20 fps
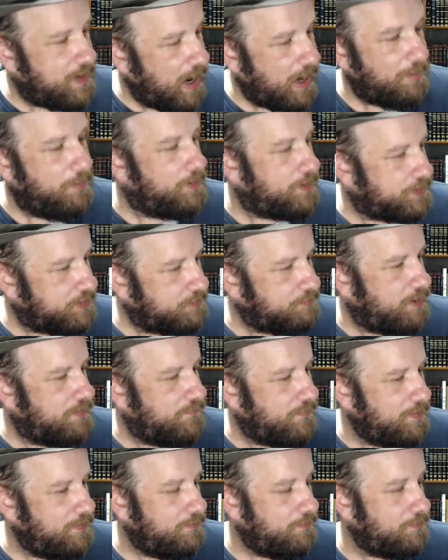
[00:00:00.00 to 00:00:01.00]
to look at the
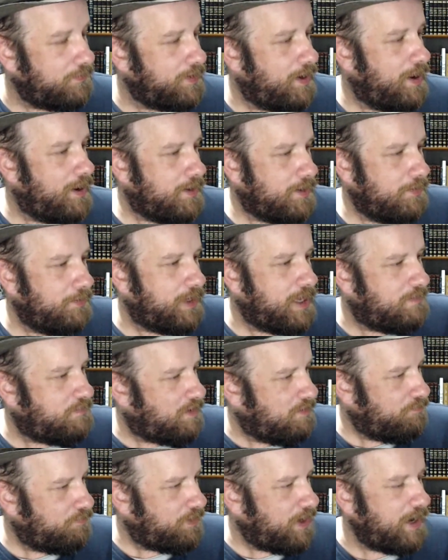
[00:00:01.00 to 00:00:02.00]
reviews. You keep
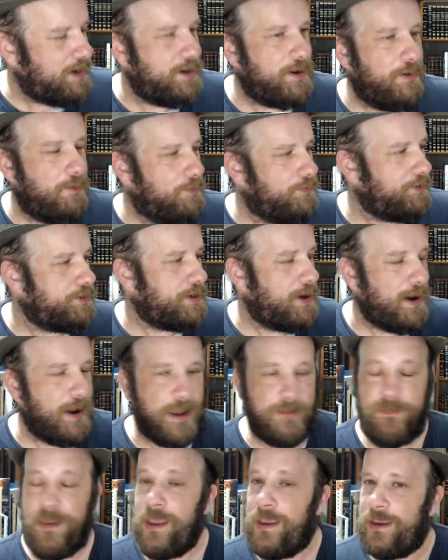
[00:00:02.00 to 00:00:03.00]
complaining all the
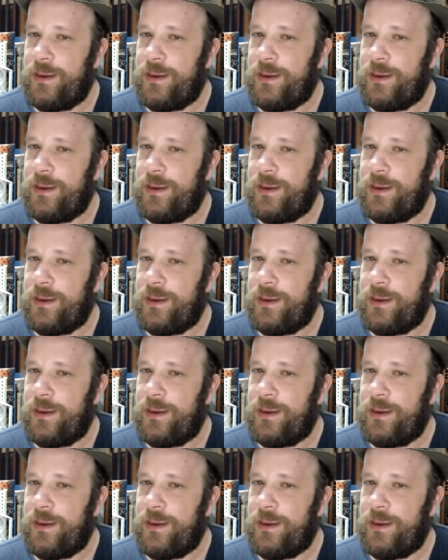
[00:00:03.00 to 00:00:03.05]
time.